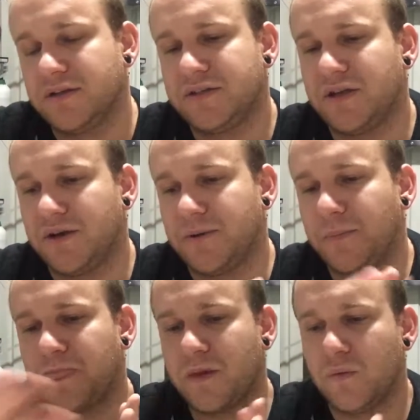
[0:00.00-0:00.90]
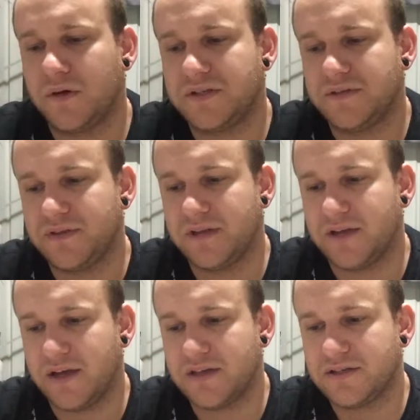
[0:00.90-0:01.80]
So once you've done
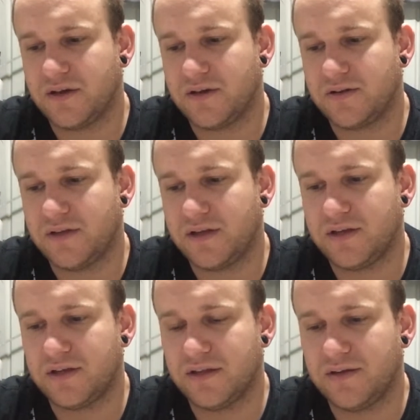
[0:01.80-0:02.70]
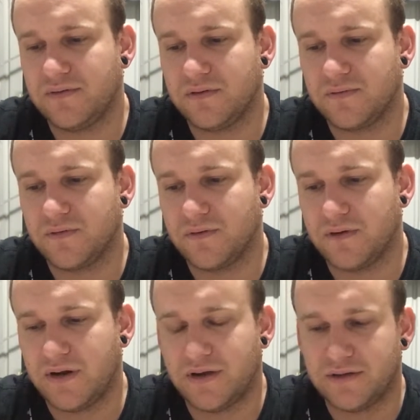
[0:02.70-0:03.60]
your EXO, and then you can leave it for
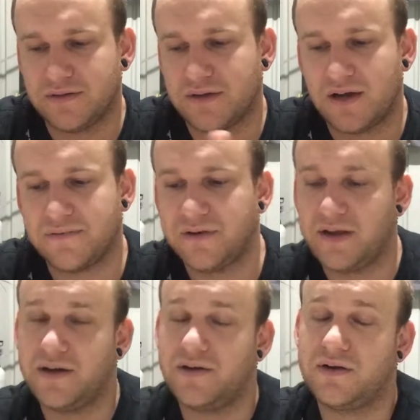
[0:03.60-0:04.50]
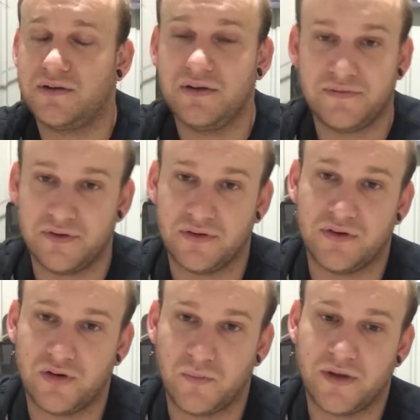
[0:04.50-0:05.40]
around half an hour if you're in
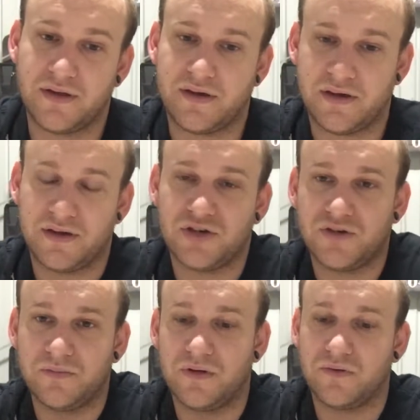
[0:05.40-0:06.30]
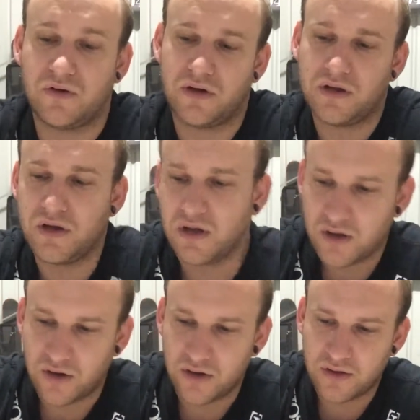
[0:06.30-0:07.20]
hot weather, and it should be right.
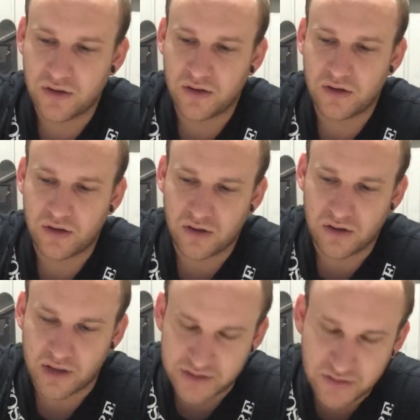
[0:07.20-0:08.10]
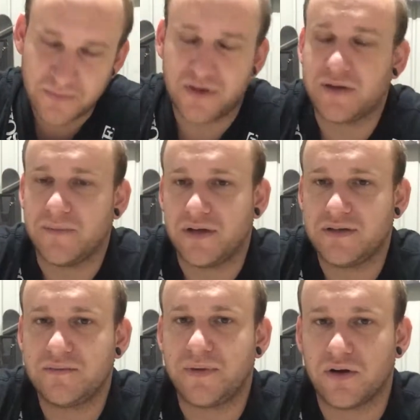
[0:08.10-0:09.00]
It's not
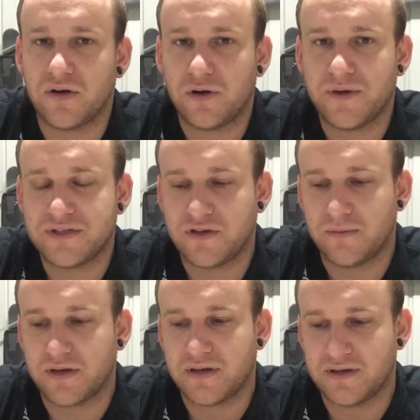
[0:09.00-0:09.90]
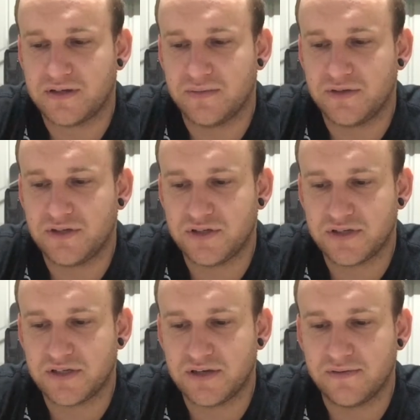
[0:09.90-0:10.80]
recommended, but I always tell my customers
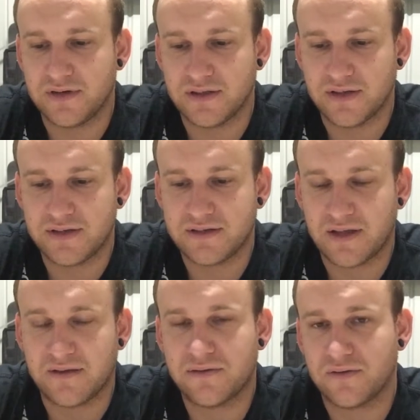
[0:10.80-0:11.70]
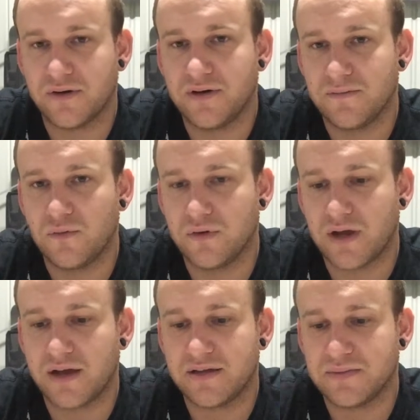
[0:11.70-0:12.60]
just to give it at least that 3 to 4
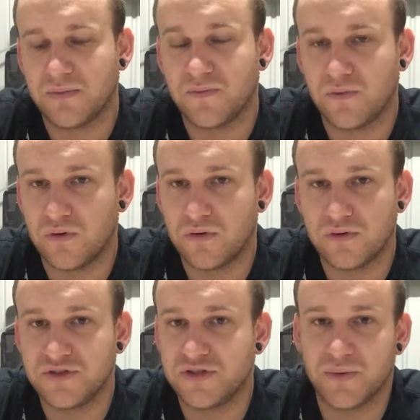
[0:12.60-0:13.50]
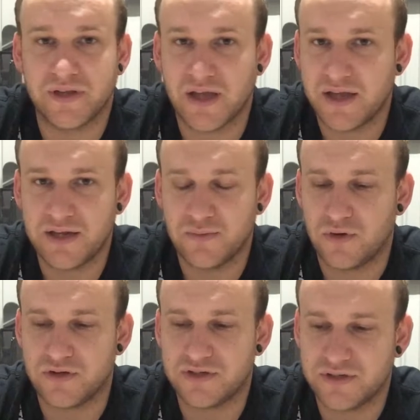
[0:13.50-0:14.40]
days before doing any
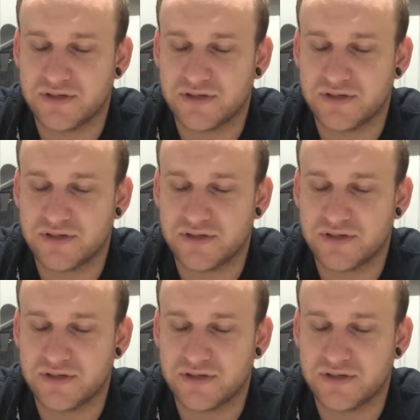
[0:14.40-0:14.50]
wash.